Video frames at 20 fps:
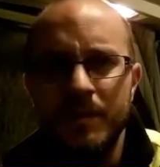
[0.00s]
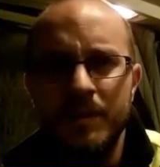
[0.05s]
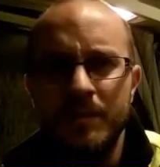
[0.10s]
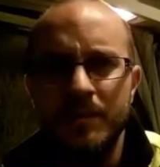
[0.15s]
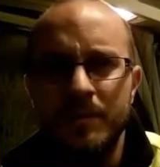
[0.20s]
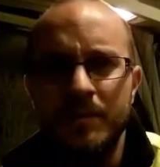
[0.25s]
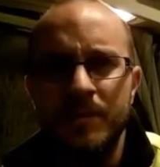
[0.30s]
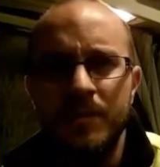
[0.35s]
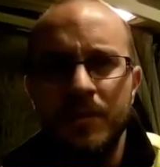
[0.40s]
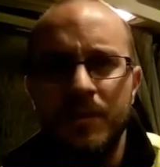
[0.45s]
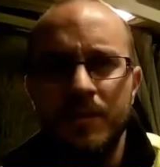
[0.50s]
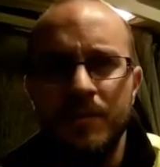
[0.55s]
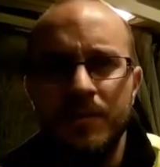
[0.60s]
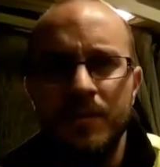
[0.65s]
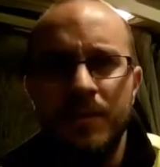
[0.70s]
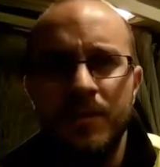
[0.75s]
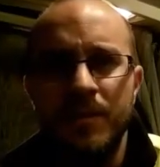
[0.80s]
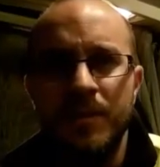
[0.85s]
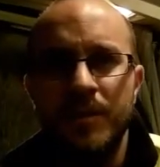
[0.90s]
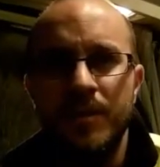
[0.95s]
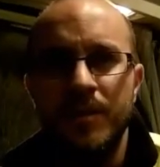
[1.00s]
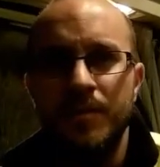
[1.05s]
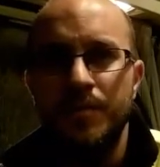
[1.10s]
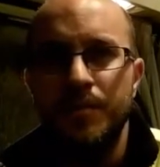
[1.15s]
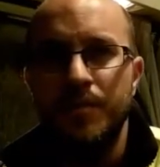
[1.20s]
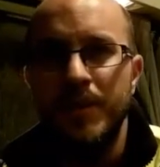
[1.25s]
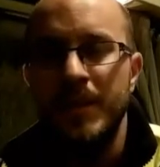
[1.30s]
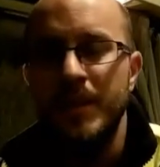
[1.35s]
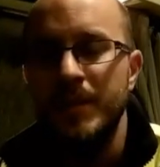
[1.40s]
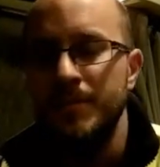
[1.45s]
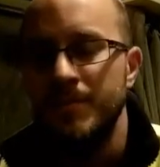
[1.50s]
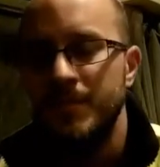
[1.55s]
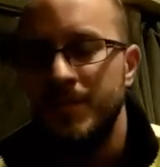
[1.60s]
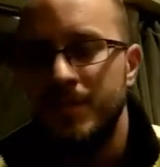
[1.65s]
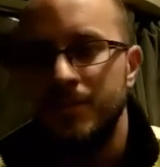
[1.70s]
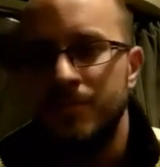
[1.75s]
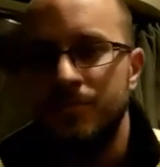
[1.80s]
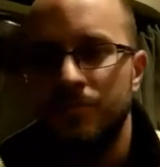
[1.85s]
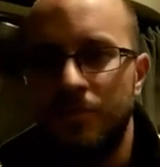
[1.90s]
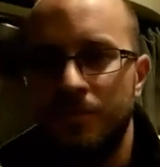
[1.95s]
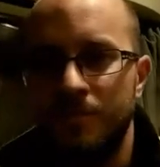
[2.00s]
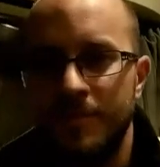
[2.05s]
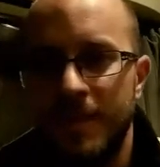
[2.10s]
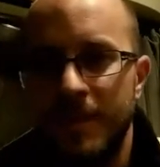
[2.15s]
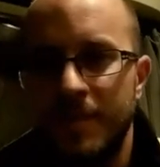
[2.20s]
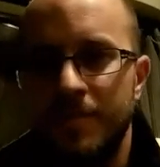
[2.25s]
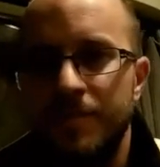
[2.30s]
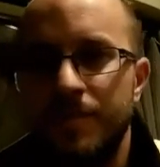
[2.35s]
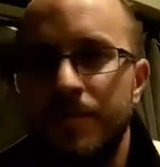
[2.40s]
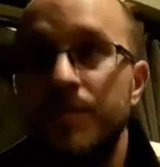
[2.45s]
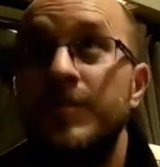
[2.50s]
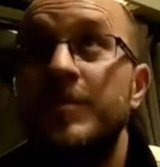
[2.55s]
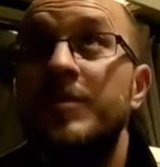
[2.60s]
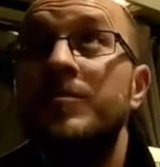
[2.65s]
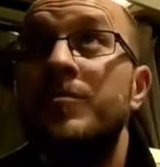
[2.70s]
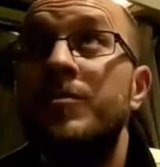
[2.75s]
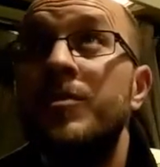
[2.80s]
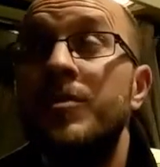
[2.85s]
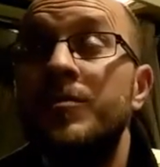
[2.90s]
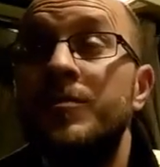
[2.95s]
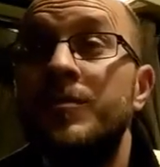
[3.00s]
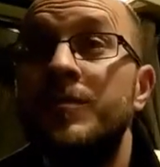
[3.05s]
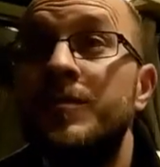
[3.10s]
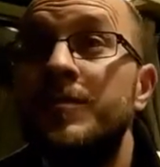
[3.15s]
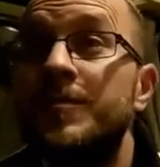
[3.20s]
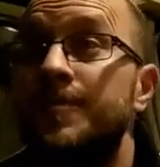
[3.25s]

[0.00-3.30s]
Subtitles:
It's got like beams that drop down from the roof.